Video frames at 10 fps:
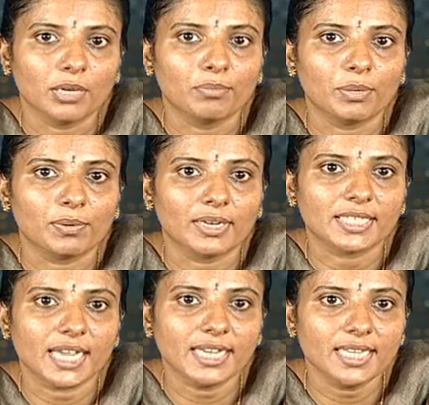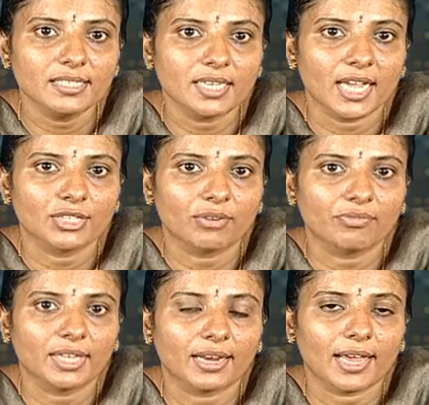People at any stage of
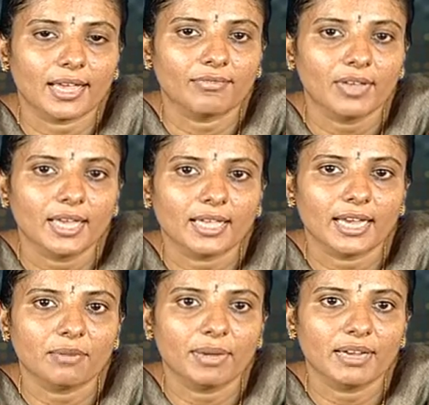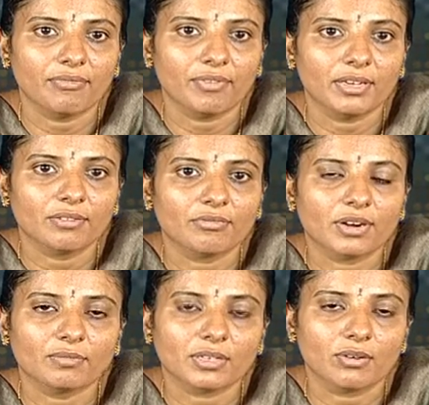their life can benefit
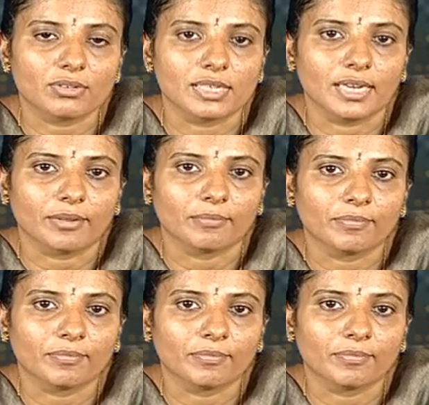from counseling.